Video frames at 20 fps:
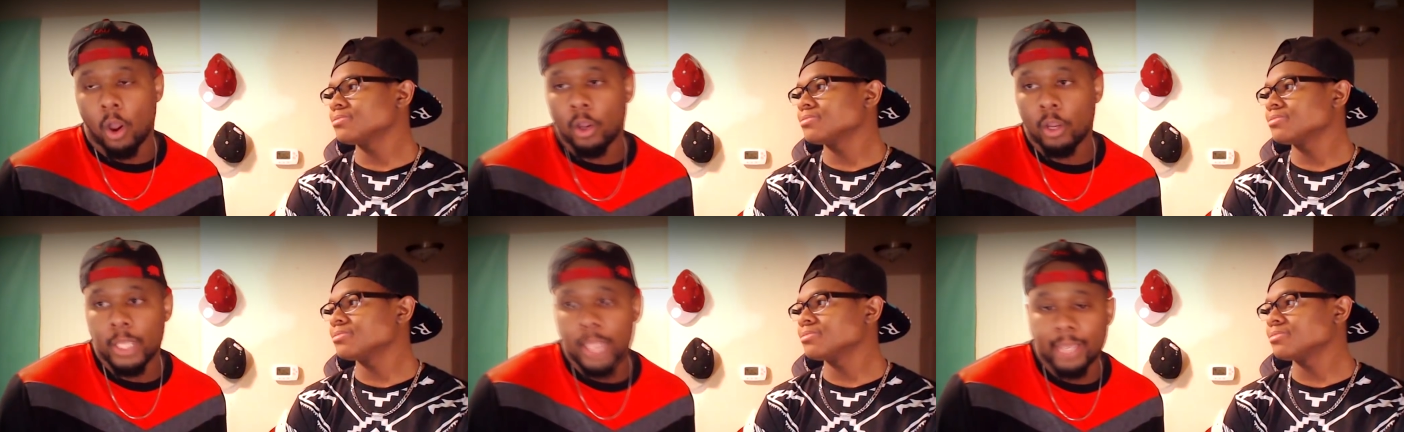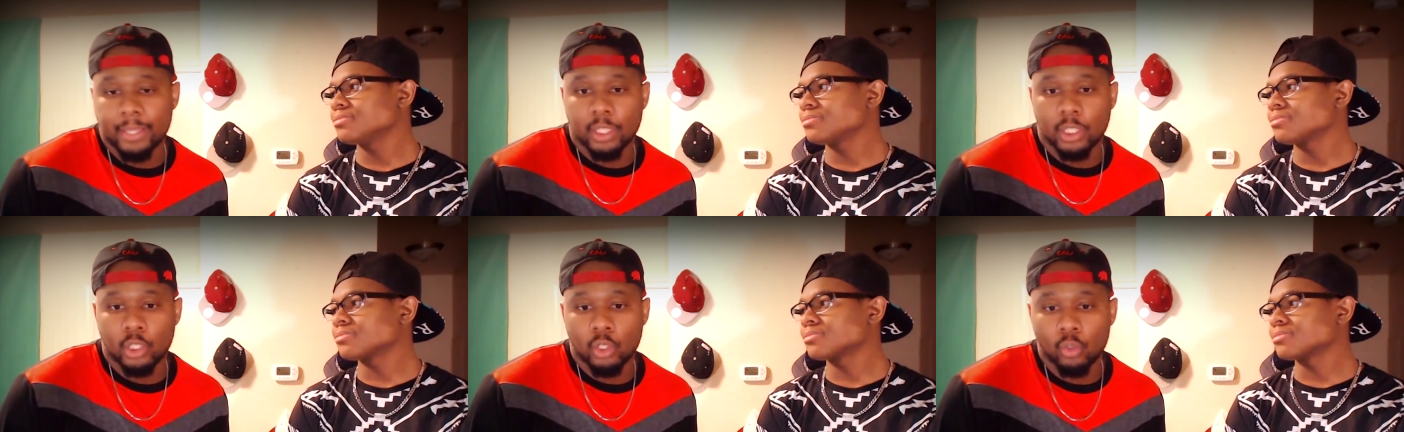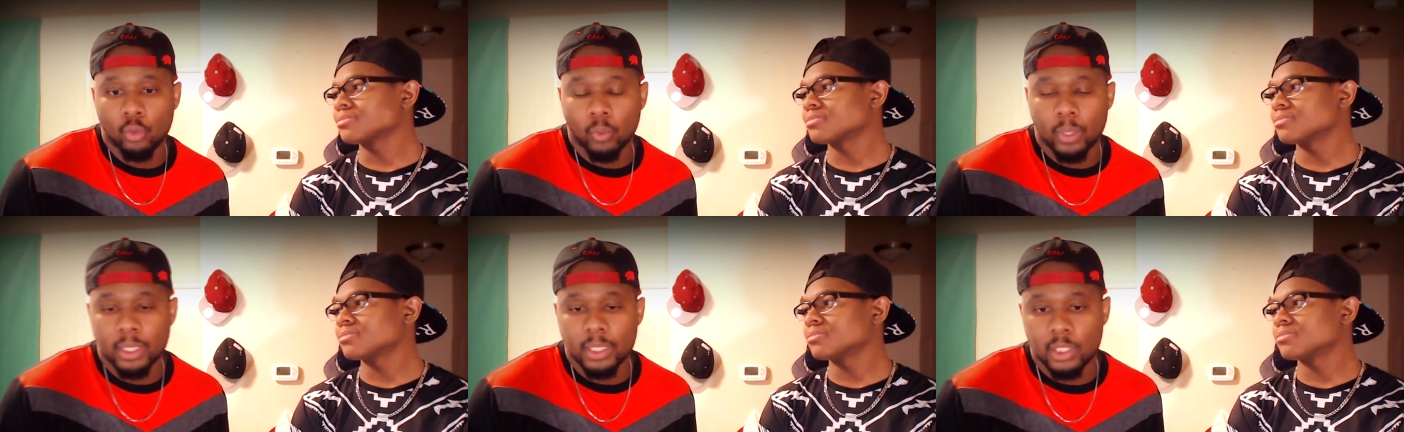Speaker 1: All you had to
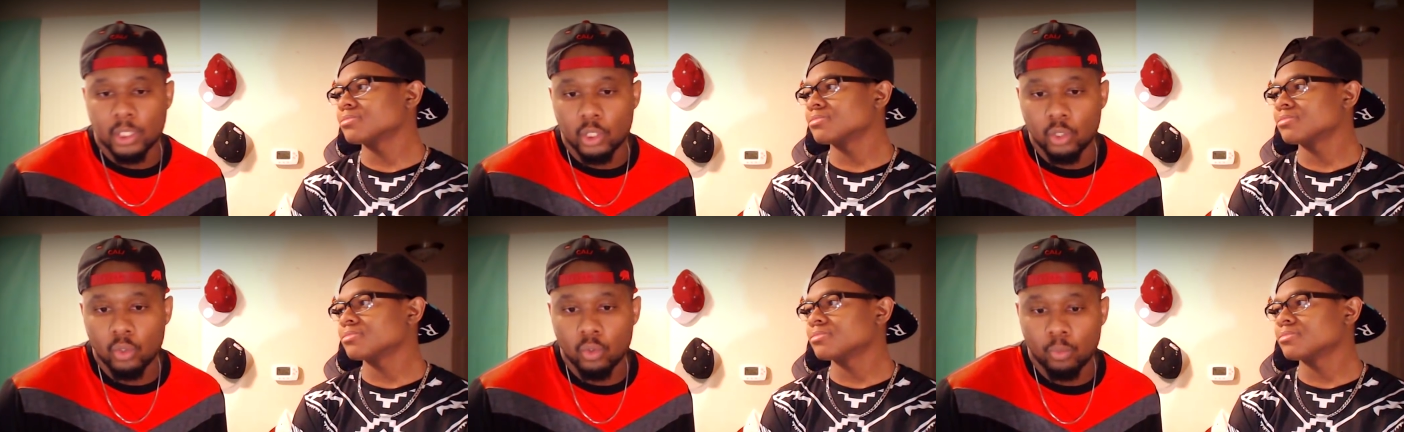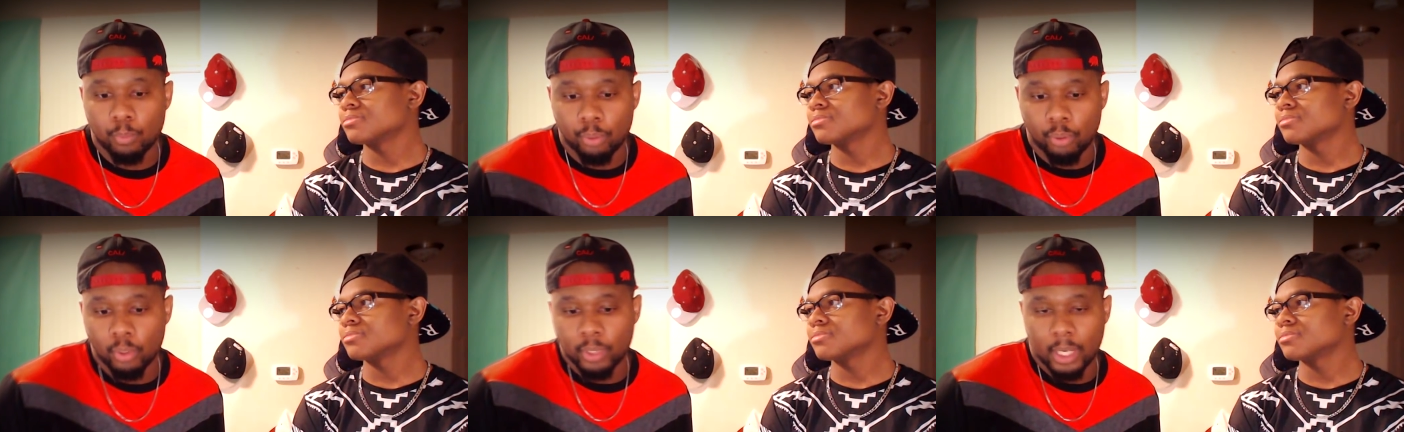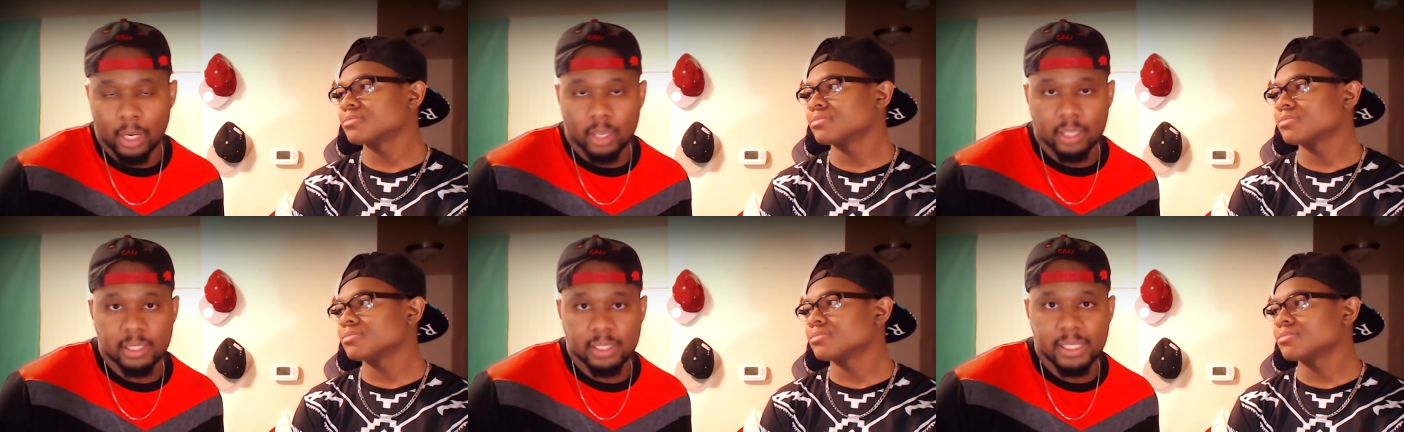do was do pull
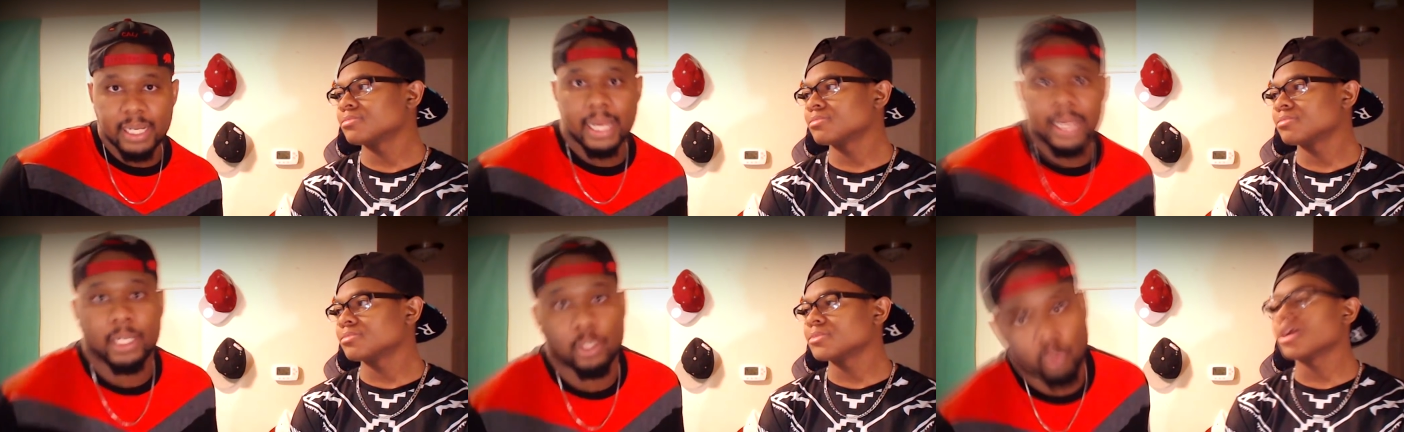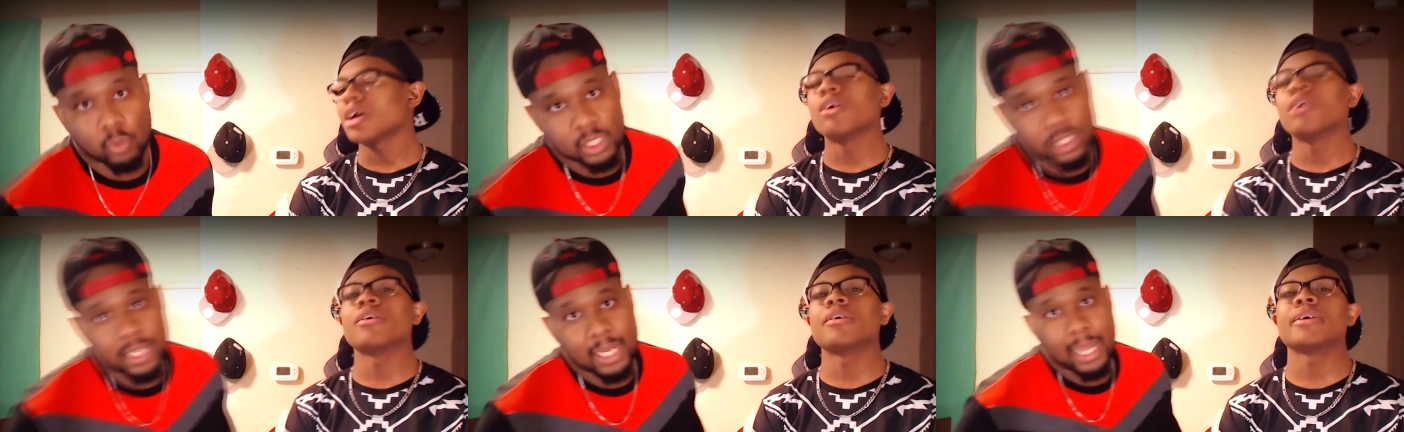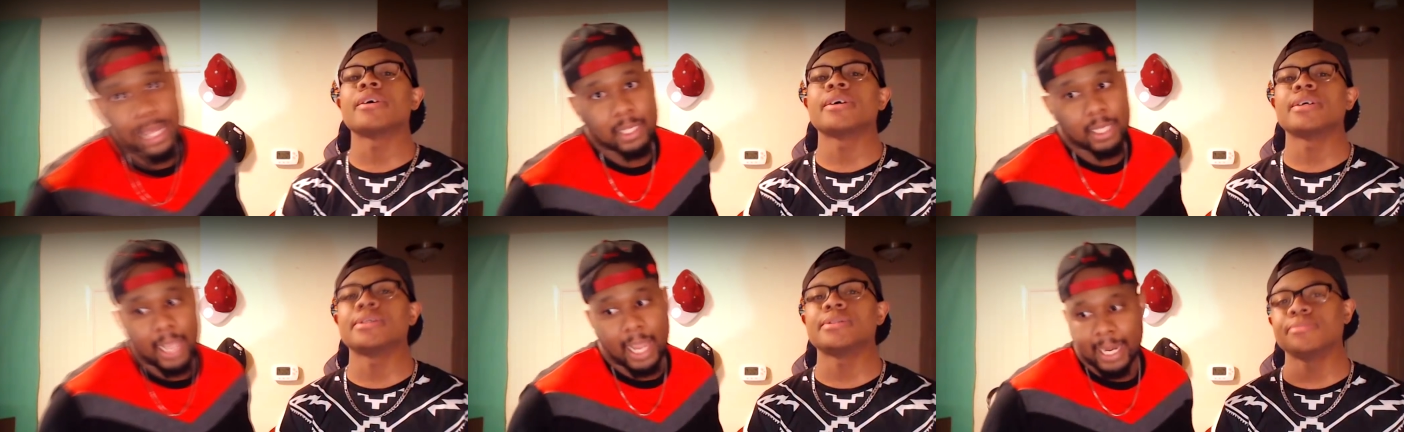down a stick, do a oh,
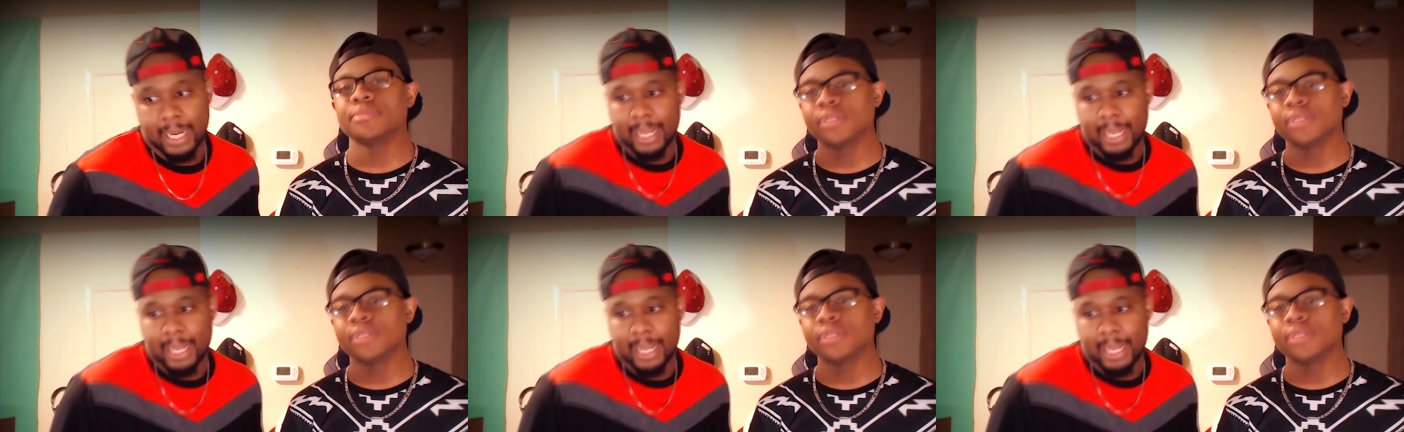snap, yeah.